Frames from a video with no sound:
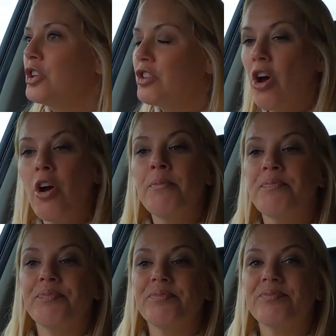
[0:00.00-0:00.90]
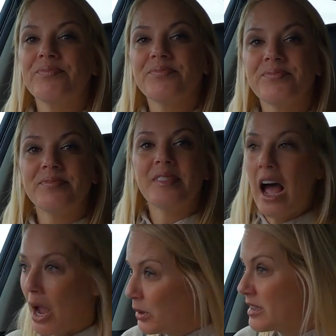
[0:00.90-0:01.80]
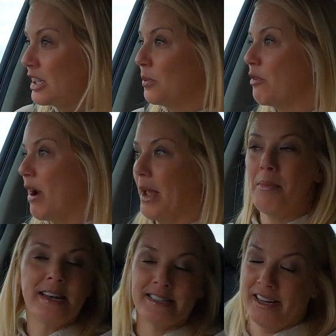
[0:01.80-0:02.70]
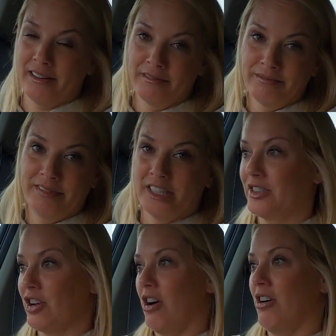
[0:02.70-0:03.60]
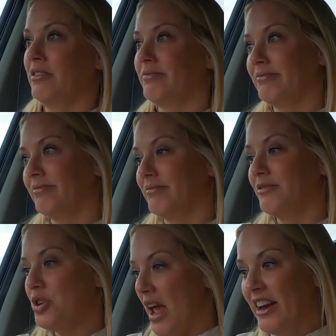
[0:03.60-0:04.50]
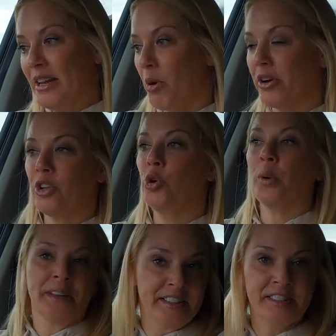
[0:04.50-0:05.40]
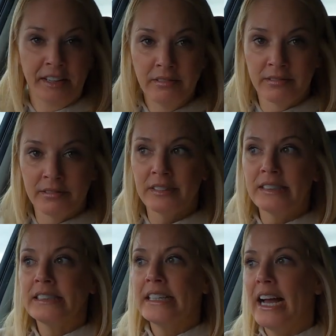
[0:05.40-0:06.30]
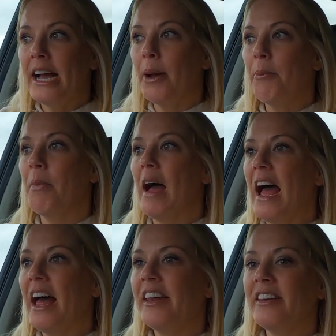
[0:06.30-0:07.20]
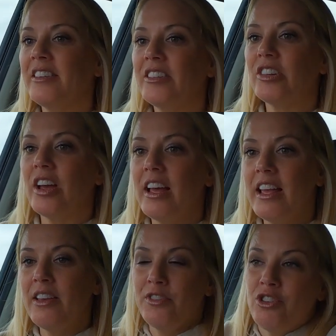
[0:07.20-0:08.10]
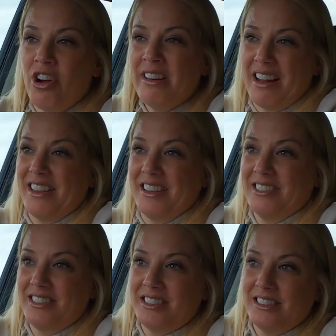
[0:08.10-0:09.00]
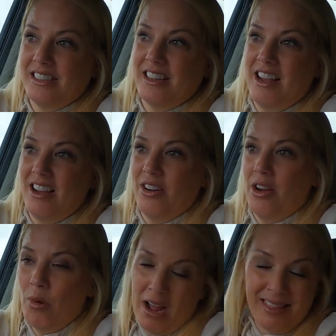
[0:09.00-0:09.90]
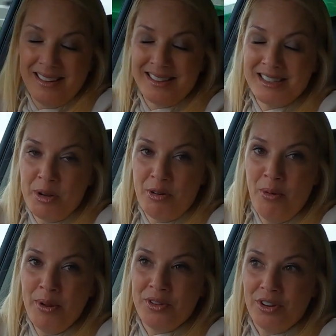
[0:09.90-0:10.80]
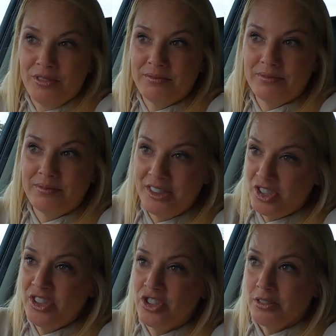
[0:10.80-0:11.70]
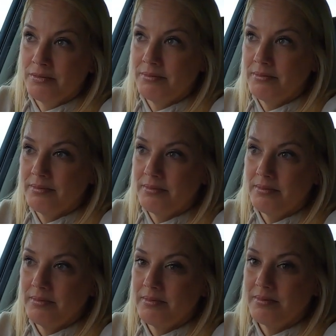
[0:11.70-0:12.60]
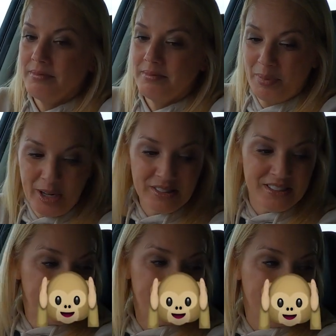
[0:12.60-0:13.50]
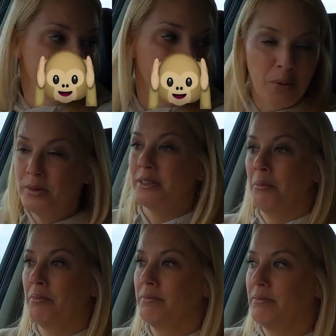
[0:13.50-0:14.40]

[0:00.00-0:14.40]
So I will still be recommending this car to anybody who will listen. And if you don't like it, well, I think there's something wrong with you. I judge you because it's awesome.